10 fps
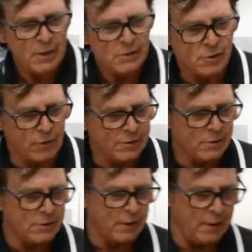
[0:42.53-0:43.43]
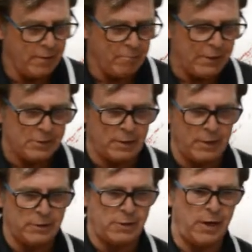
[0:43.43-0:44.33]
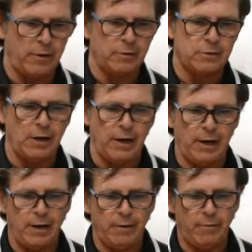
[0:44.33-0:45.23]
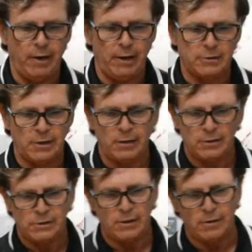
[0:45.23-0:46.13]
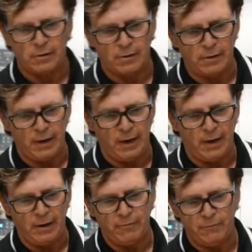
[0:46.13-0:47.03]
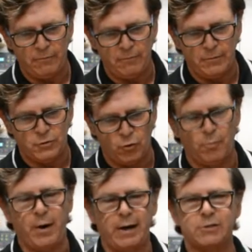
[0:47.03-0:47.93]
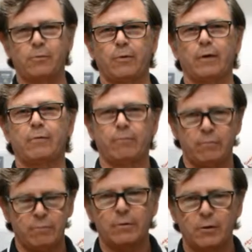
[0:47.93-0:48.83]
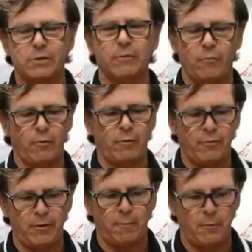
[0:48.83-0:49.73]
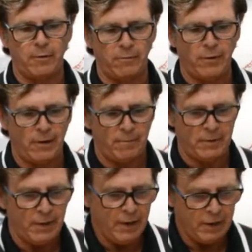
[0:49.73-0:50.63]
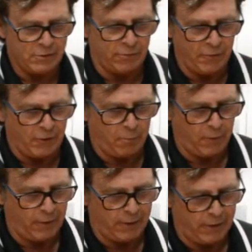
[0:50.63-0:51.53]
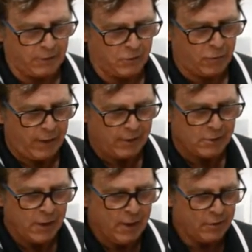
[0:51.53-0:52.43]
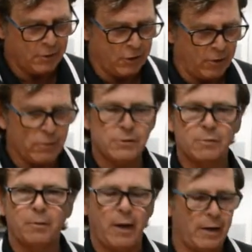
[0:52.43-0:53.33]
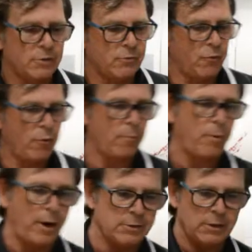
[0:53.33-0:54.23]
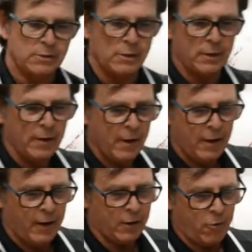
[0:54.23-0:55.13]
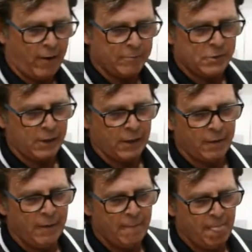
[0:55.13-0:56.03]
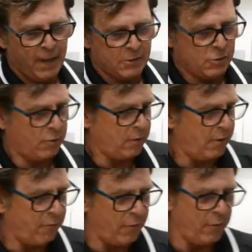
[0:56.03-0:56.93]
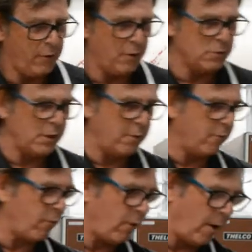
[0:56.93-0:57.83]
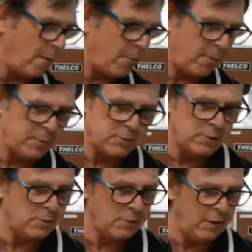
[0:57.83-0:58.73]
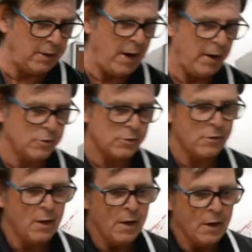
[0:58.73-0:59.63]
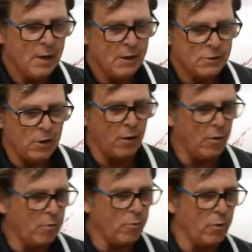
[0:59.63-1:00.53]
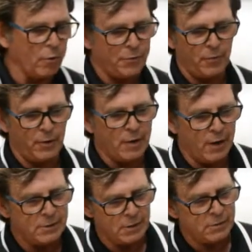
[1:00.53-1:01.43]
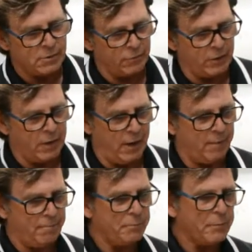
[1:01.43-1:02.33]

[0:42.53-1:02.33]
So this is basically a standard stainless steel toolbox that we're using for fingerprint development. It's a fingerprint kit, so it has the general supplies for processing a crime scene and certainly for using it for our purposes in-house. So we'll go through the contents of the kit.